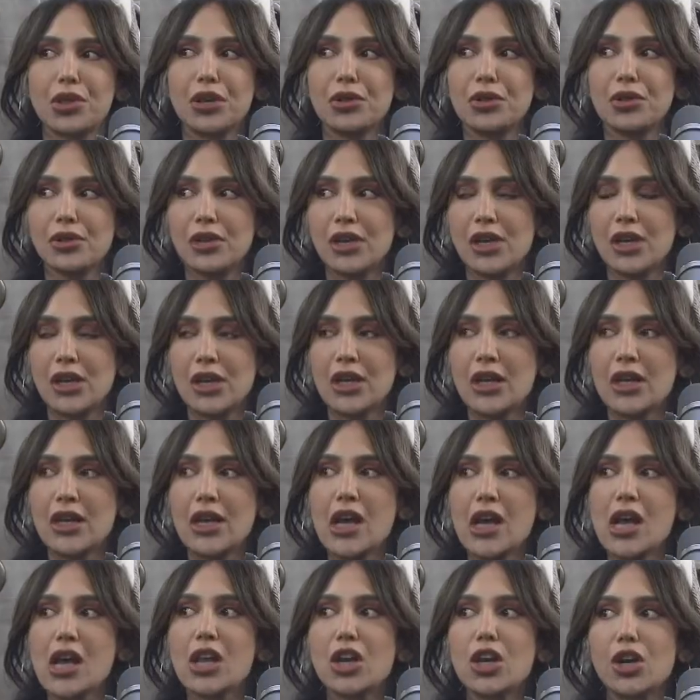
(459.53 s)
though.
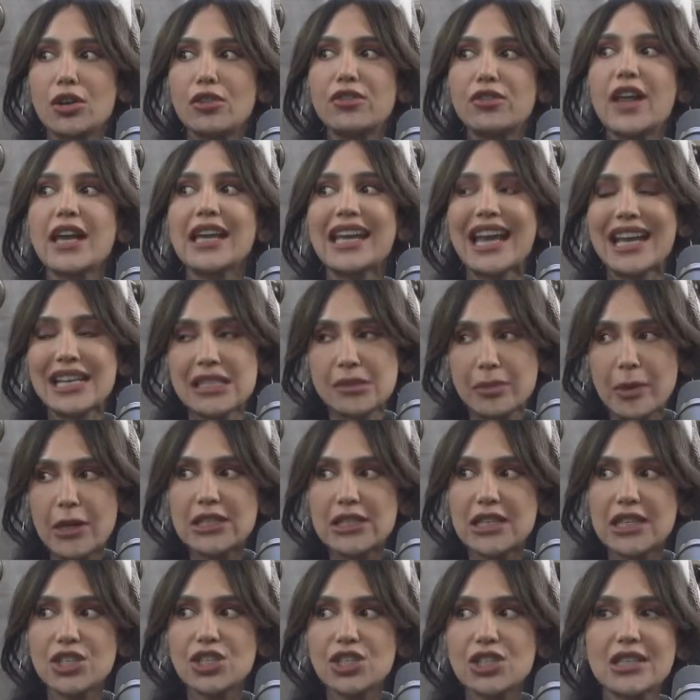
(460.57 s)
Okay. A lot of, like,
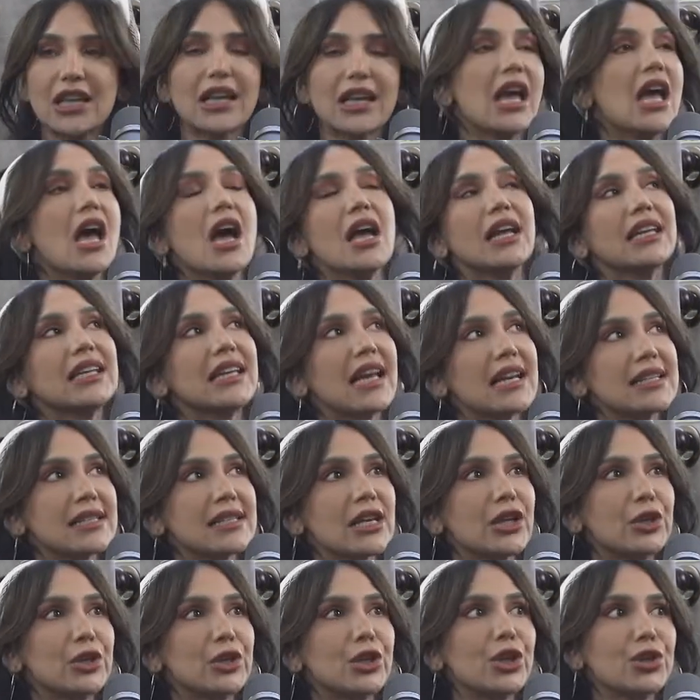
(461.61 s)
expectations. Like, yes,
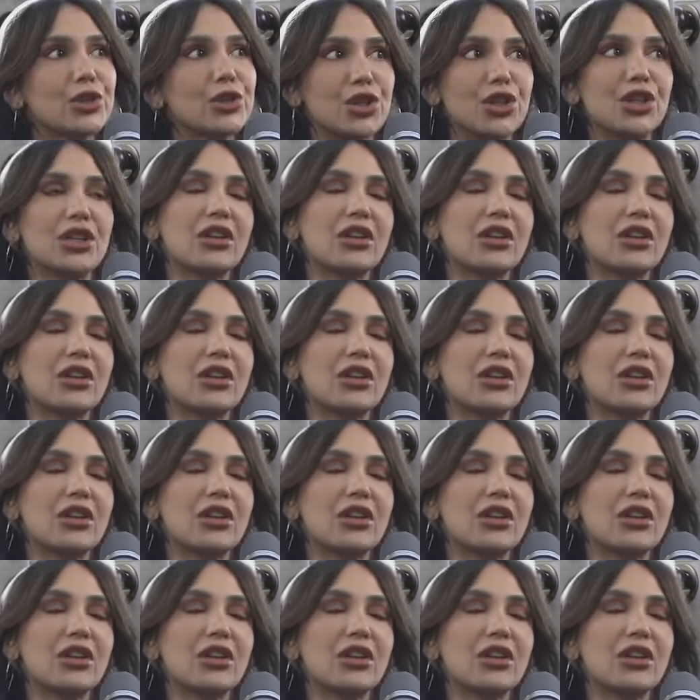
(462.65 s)
I could go to